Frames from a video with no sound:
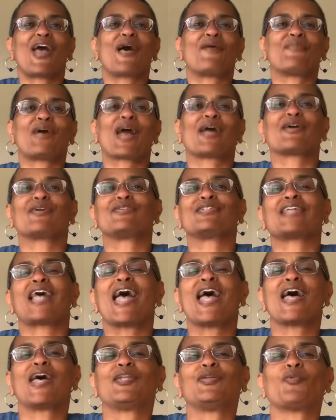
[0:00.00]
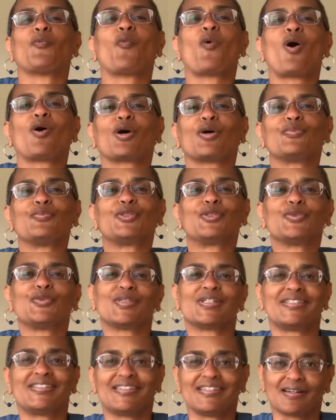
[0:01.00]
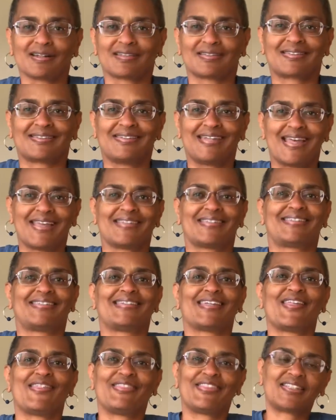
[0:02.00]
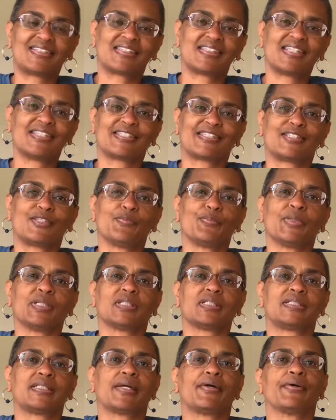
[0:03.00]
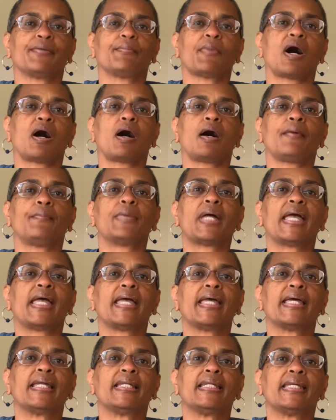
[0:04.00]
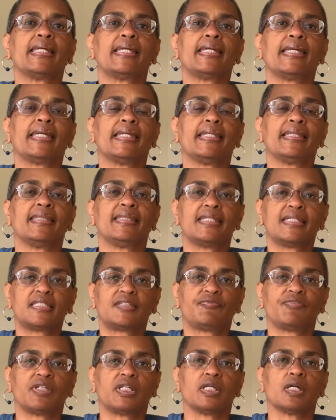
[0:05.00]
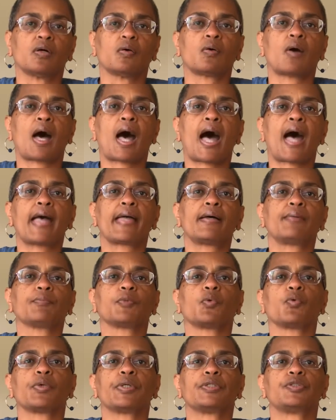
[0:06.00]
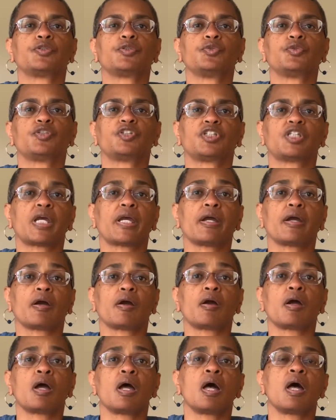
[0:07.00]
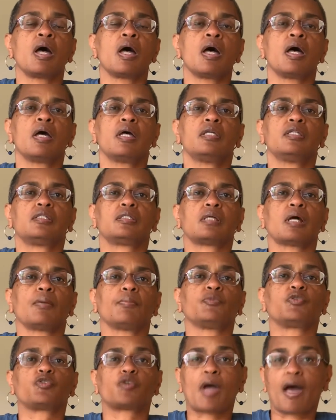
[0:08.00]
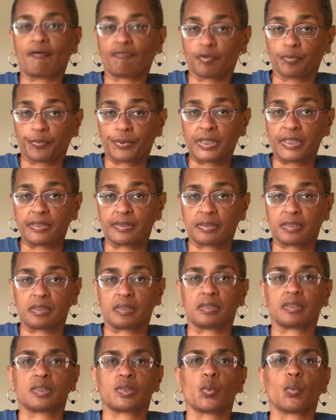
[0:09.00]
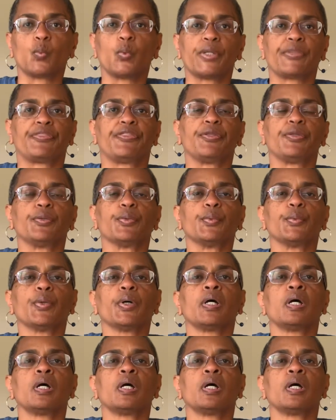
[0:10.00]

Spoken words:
handbaggers, and welcome to the Duck's Nest. This is the military mom, and in this video I am going to share some travel pieces with you.